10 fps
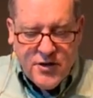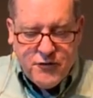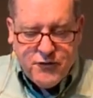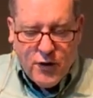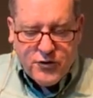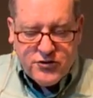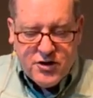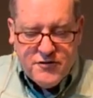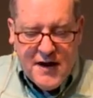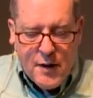The first
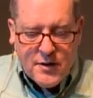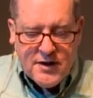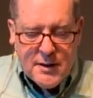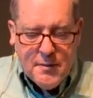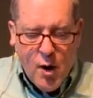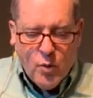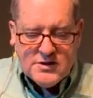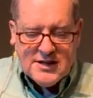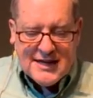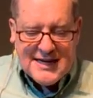to devour them
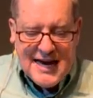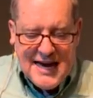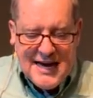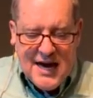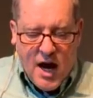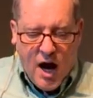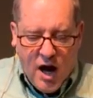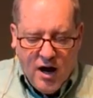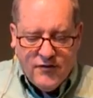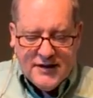was the king
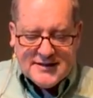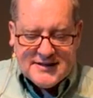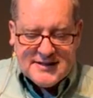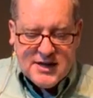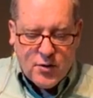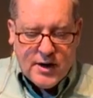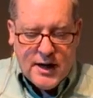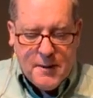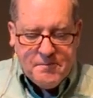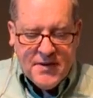of
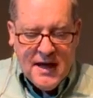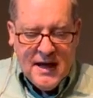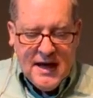Assyria.